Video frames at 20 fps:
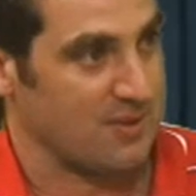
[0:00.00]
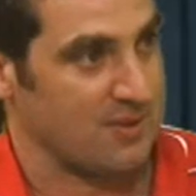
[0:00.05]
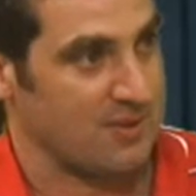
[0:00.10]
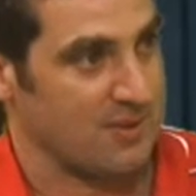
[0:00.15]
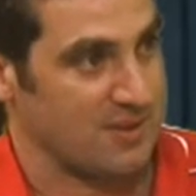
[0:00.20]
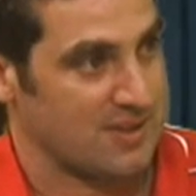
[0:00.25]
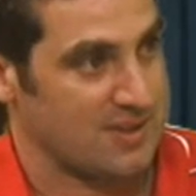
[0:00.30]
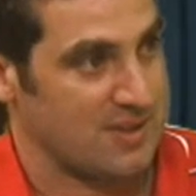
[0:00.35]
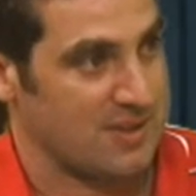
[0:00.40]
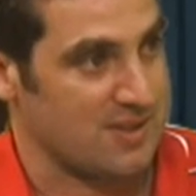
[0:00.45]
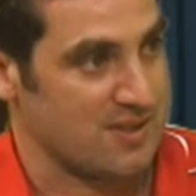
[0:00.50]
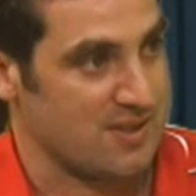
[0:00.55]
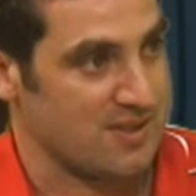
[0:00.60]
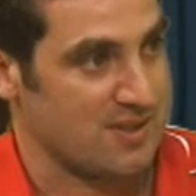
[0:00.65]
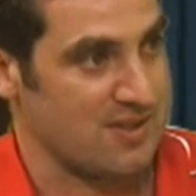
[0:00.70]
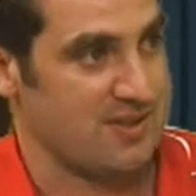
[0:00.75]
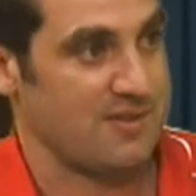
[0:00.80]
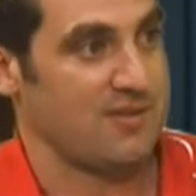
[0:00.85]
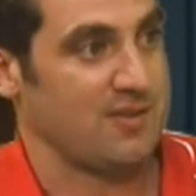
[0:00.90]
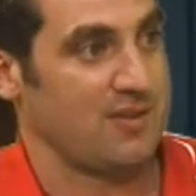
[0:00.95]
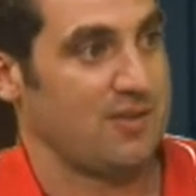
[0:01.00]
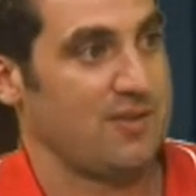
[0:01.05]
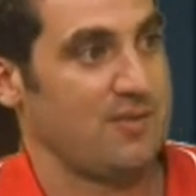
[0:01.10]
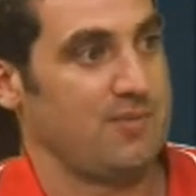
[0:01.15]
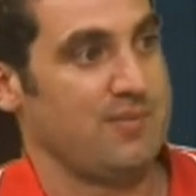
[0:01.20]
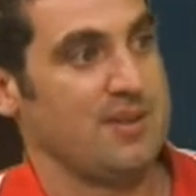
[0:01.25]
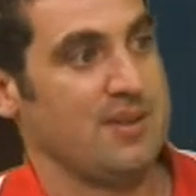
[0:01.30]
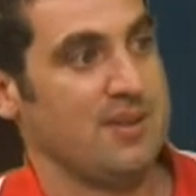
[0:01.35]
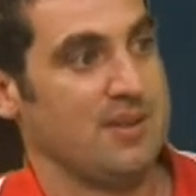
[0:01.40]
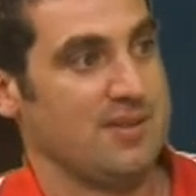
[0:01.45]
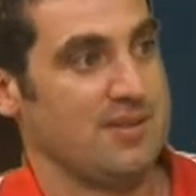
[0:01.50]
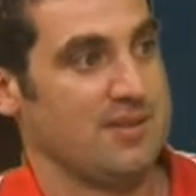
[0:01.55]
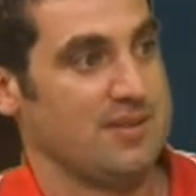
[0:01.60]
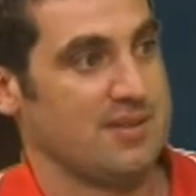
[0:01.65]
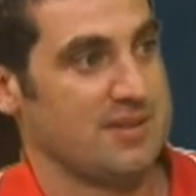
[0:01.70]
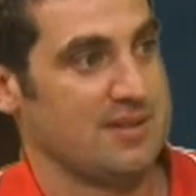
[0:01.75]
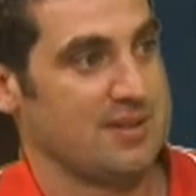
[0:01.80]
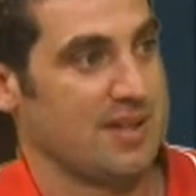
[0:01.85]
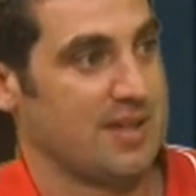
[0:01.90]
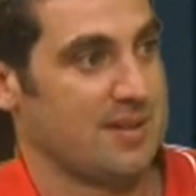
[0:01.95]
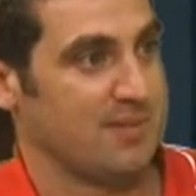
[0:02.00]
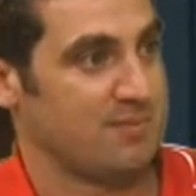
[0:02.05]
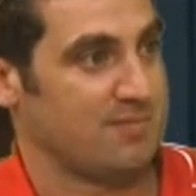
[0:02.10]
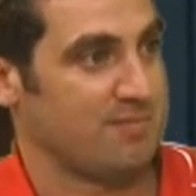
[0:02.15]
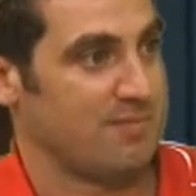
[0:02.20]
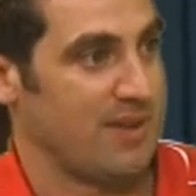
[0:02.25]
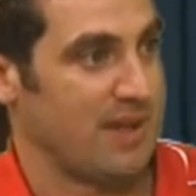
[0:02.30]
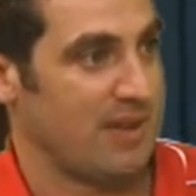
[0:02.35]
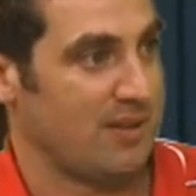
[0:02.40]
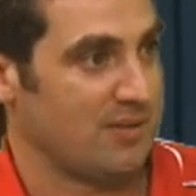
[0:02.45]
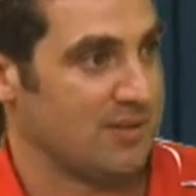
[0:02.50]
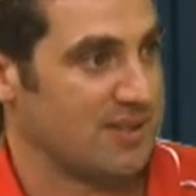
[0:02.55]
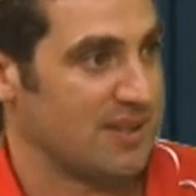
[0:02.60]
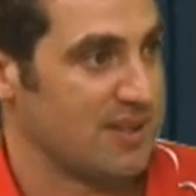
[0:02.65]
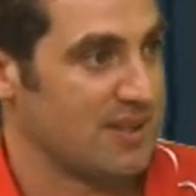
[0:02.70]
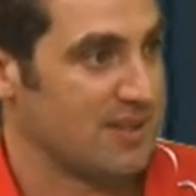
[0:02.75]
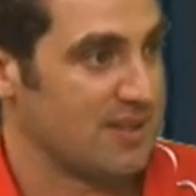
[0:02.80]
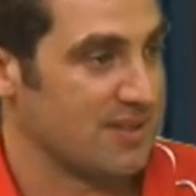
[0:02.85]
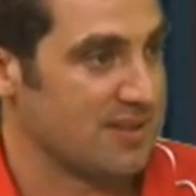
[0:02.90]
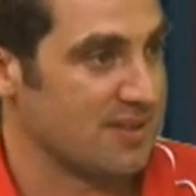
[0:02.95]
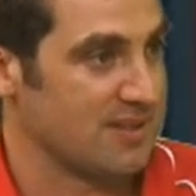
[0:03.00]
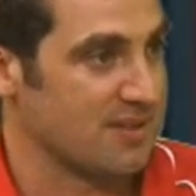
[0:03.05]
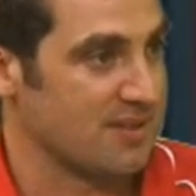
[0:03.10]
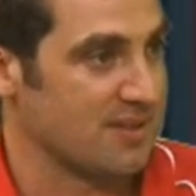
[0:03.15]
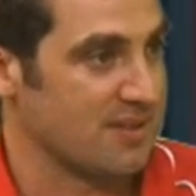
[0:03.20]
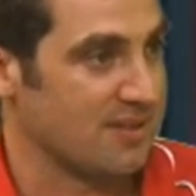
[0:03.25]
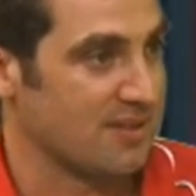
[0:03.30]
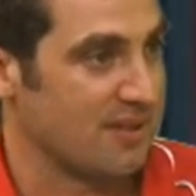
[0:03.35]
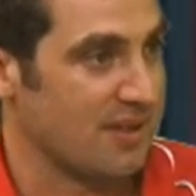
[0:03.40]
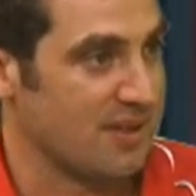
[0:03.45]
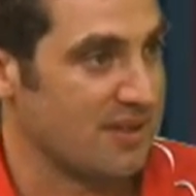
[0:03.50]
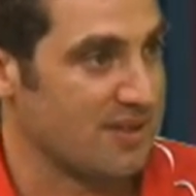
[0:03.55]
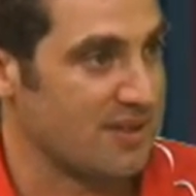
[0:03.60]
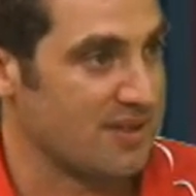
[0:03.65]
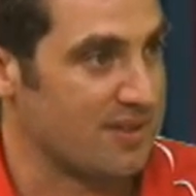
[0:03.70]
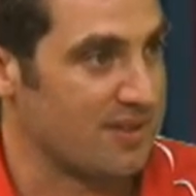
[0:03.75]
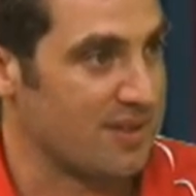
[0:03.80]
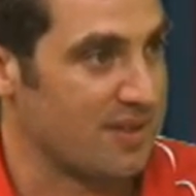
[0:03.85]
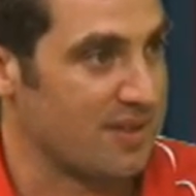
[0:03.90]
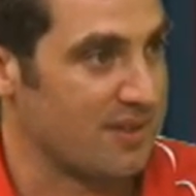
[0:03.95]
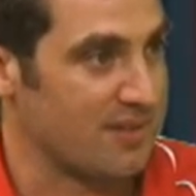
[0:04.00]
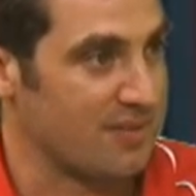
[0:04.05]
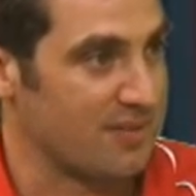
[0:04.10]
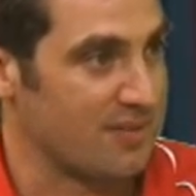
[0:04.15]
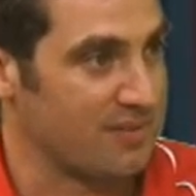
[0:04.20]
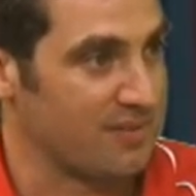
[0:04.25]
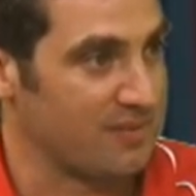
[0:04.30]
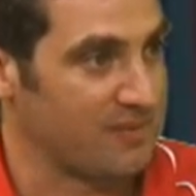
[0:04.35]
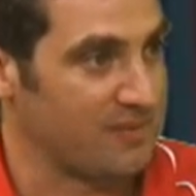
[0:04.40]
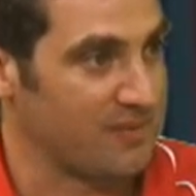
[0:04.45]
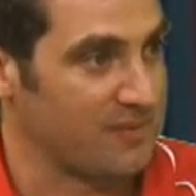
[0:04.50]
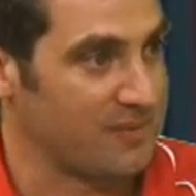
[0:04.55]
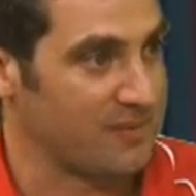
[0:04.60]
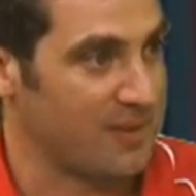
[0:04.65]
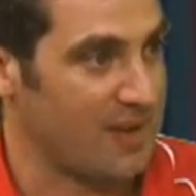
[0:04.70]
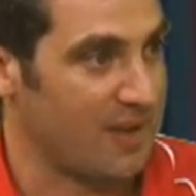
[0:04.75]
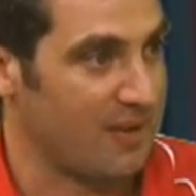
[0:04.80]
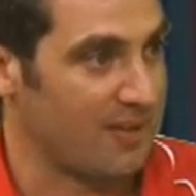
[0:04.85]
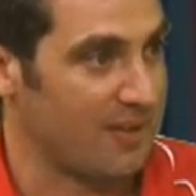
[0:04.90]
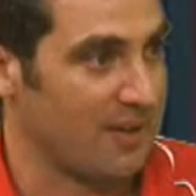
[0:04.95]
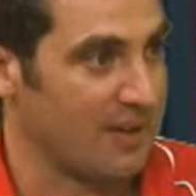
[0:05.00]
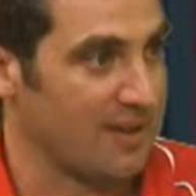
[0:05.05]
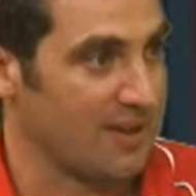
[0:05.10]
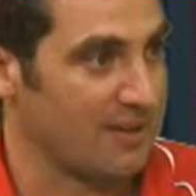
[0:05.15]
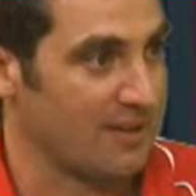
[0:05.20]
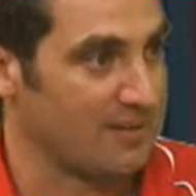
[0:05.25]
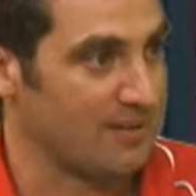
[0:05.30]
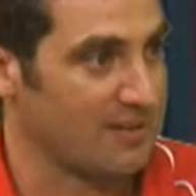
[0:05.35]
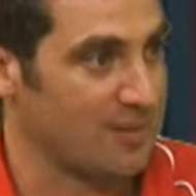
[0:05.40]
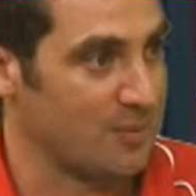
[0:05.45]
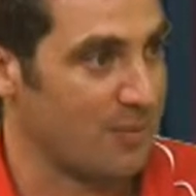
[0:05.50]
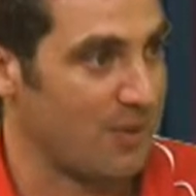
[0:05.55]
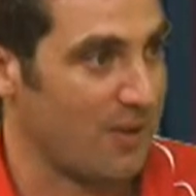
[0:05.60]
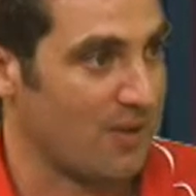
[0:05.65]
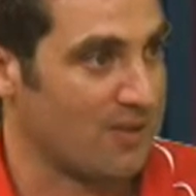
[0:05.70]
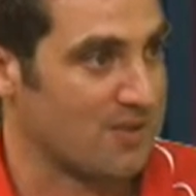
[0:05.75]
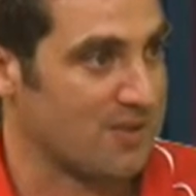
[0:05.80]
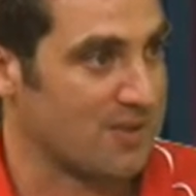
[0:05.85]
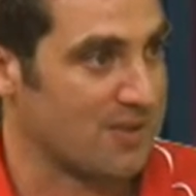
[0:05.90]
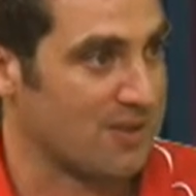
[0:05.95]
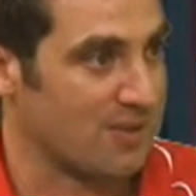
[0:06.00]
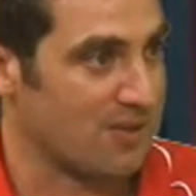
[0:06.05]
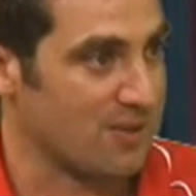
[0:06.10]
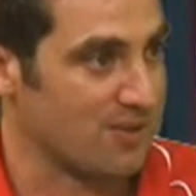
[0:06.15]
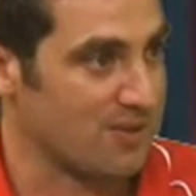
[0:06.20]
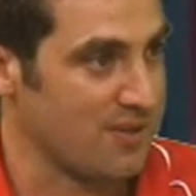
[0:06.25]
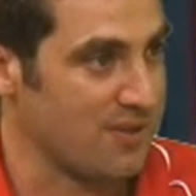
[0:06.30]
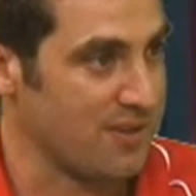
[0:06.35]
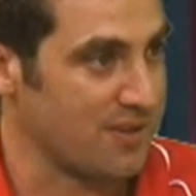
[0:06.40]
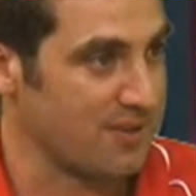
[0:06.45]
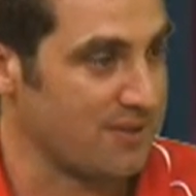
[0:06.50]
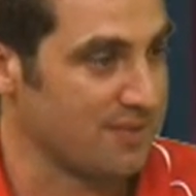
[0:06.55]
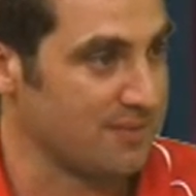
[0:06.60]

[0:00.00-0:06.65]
extensions of time, there's LDs, and how are they imposed in the contract?